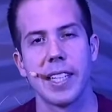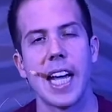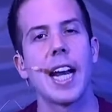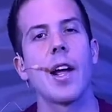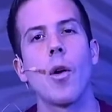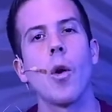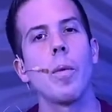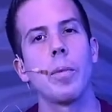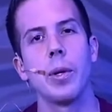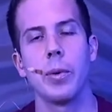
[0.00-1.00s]
And I
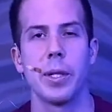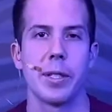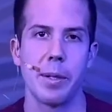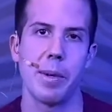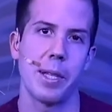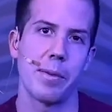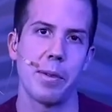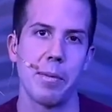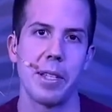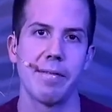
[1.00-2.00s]
hope you wish the best
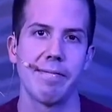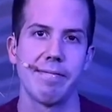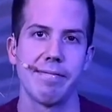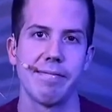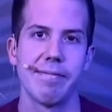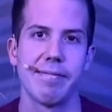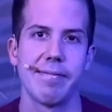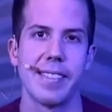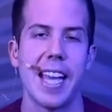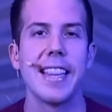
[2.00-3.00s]
for me.
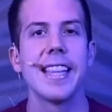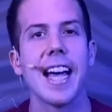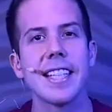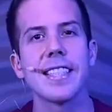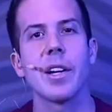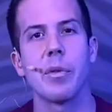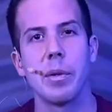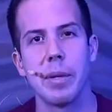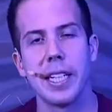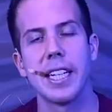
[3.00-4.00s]
And that's how we
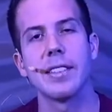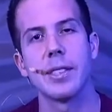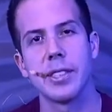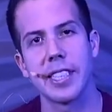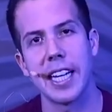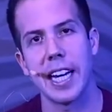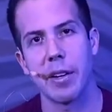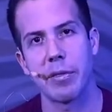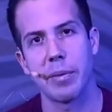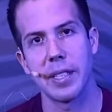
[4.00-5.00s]
begin to sign
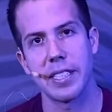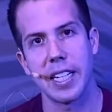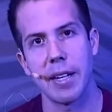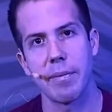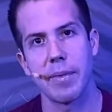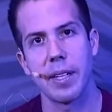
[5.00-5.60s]
out from this game.